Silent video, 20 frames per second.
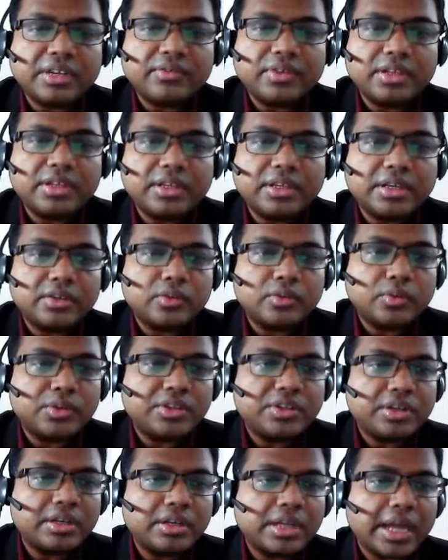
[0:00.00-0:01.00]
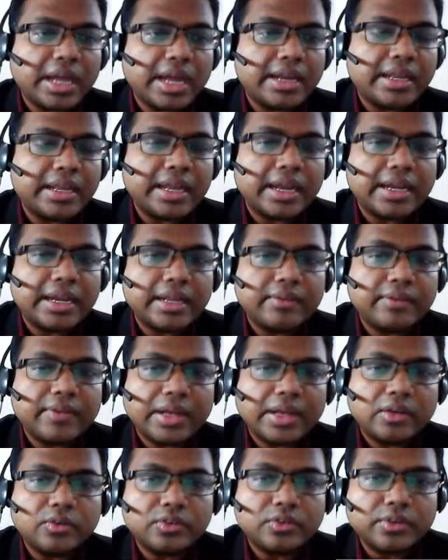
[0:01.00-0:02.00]
everything which in adding
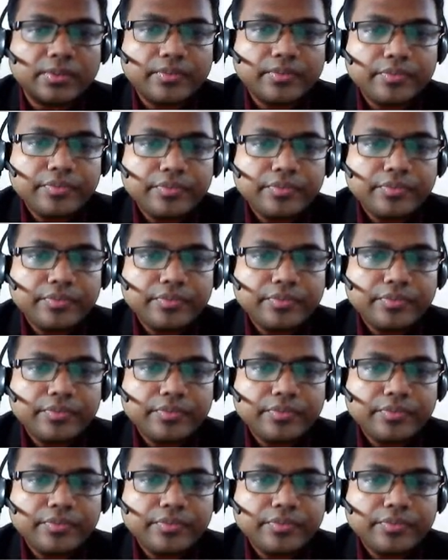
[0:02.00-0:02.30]
values.